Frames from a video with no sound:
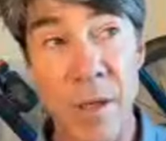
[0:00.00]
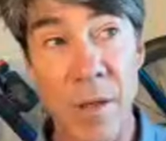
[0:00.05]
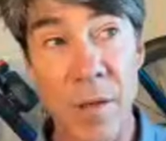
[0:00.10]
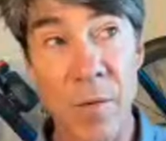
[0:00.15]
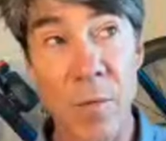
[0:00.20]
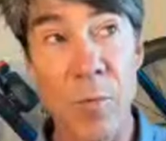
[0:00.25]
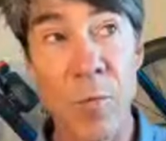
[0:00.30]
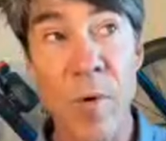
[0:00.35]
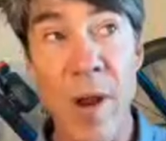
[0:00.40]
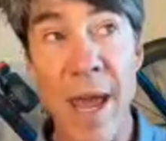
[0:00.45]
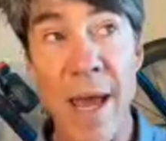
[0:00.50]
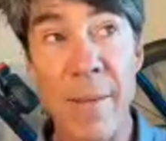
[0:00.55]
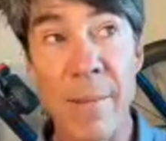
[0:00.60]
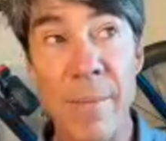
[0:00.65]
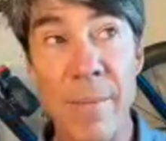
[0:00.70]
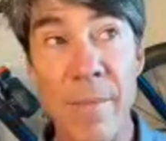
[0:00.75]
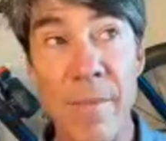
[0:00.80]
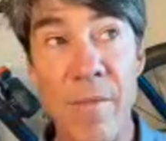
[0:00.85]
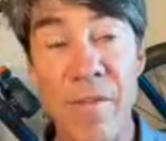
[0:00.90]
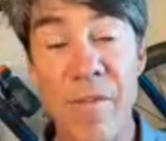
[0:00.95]

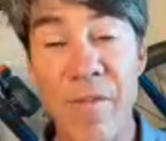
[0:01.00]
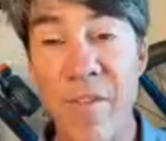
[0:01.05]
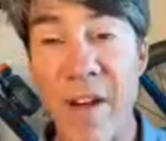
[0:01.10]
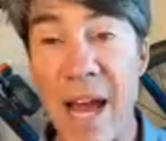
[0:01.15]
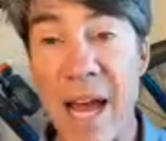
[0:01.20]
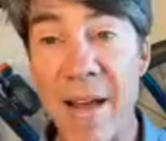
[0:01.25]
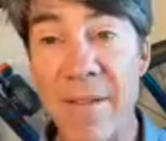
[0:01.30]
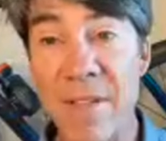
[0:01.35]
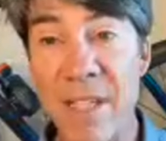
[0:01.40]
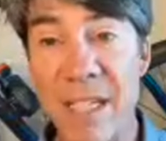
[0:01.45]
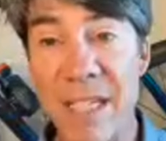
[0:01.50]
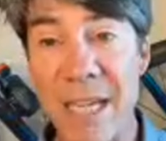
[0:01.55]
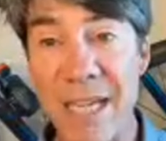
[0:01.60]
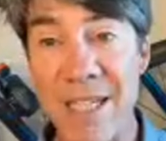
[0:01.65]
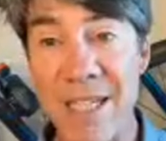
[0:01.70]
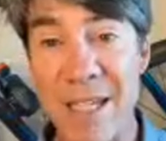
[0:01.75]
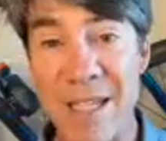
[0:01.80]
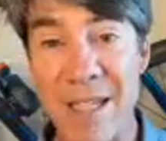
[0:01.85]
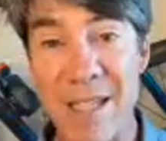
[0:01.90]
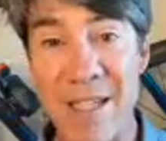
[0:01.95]
rep five,
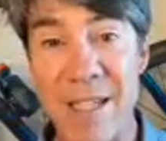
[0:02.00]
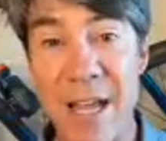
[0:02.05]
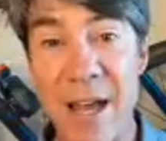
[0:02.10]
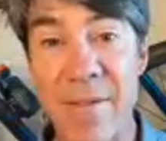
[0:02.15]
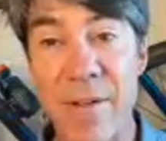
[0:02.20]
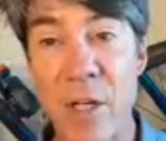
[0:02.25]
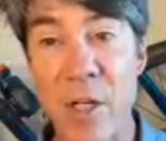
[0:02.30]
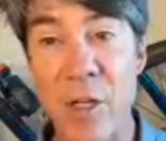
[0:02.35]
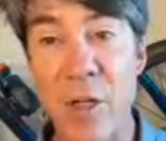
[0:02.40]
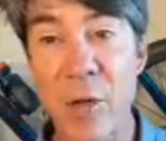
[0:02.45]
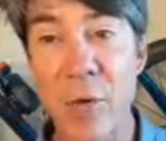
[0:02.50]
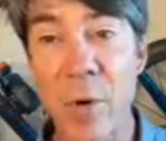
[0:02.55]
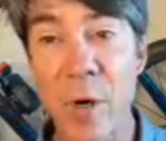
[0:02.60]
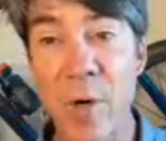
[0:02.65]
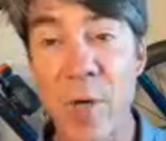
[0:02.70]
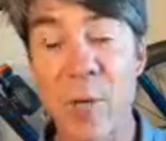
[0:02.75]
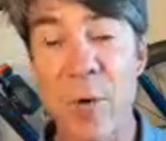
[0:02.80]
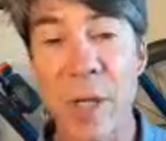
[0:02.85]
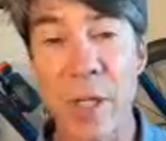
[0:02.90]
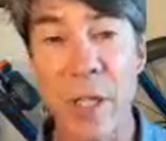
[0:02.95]
six, and seven, you are
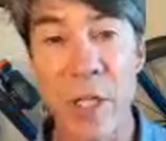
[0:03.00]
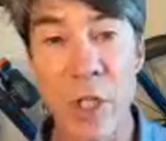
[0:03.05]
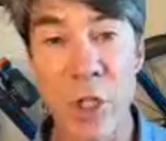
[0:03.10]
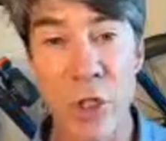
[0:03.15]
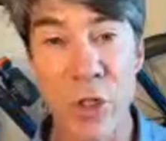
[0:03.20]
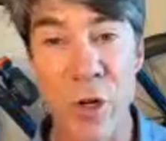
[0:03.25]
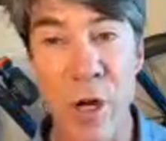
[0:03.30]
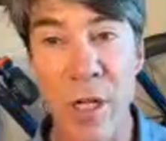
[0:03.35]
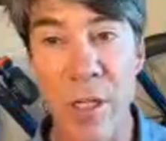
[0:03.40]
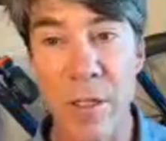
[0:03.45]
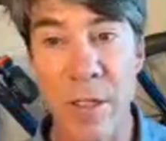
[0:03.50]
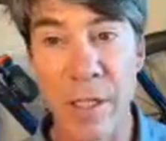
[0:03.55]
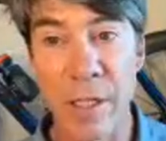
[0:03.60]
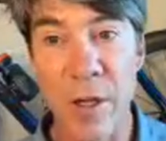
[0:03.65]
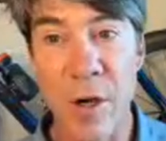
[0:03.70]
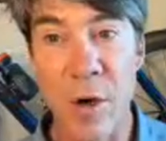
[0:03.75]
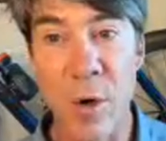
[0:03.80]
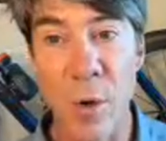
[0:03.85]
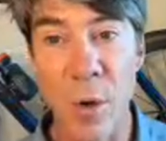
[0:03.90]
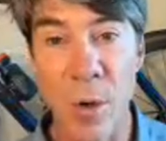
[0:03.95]
really struggling
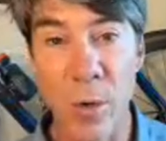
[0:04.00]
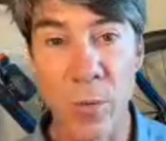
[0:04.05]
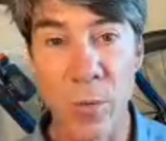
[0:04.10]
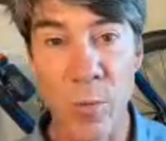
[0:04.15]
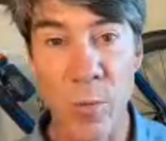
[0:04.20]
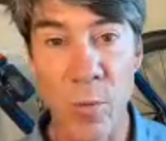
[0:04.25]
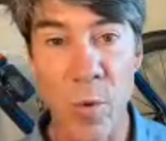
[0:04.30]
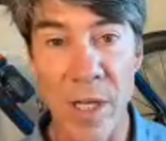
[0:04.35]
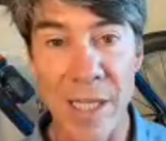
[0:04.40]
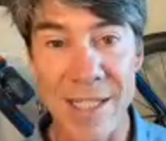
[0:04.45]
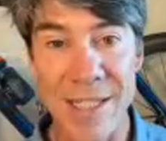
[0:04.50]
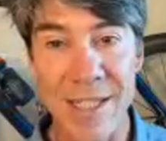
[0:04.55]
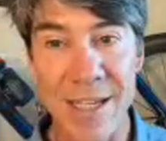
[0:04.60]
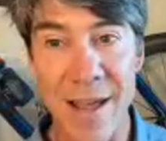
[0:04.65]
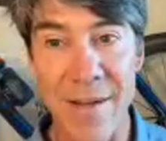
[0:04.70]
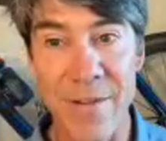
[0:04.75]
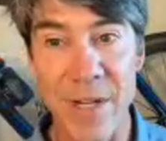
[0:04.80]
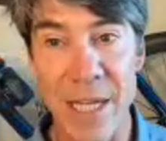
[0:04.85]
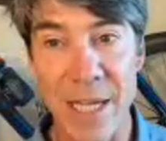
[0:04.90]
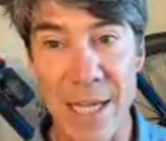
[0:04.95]
to hold
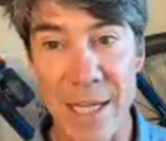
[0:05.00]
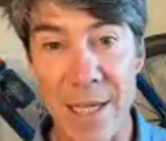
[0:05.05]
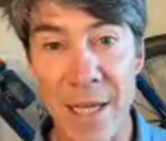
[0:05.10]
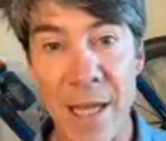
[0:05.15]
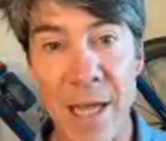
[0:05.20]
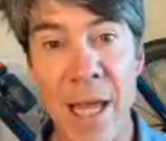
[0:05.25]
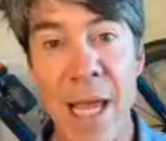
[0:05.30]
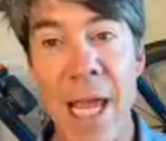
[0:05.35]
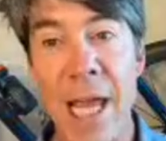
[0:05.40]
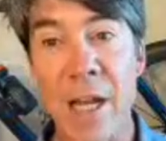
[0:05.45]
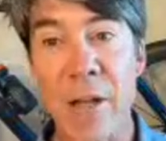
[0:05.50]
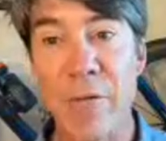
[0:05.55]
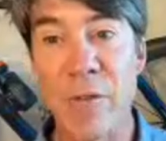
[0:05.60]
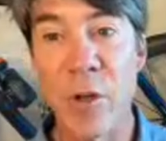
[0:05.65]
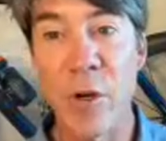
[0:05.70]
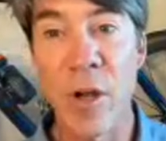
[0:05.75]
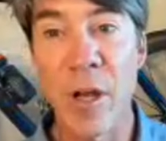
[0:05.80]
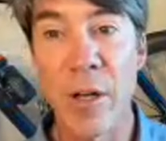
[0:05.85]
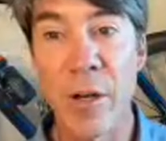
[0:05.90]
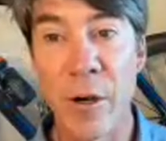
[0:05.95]
170. And if
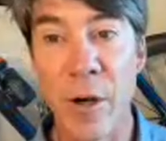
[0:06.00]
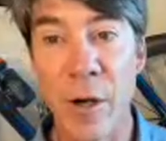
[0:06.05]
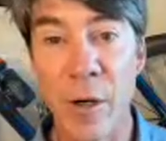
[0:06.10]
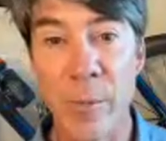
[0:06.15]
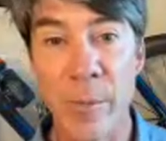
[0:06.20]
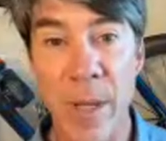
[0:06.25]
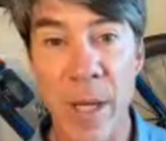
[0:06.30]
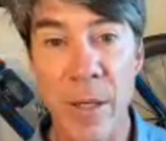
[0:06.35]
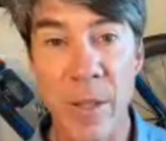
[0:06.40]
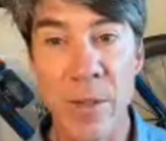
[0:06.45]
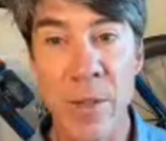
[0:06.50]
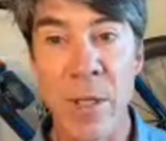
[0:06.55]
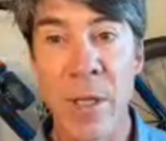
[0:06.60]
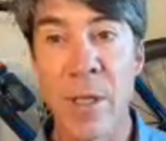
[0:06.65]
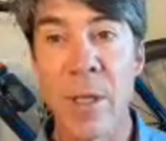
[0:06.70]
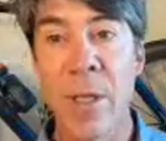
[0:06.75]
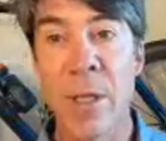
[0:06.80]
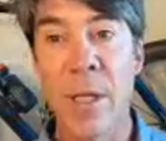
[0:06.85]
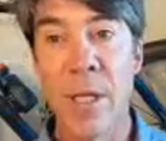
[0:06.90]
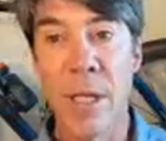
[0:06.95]
you're on erg mode
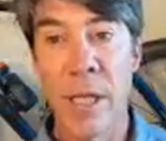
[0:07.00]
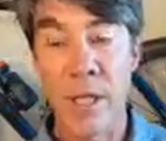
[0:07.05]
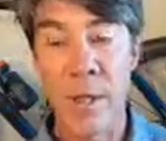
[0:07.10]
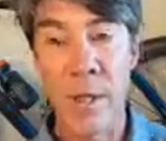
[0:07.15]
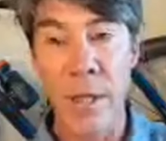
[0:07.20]
and,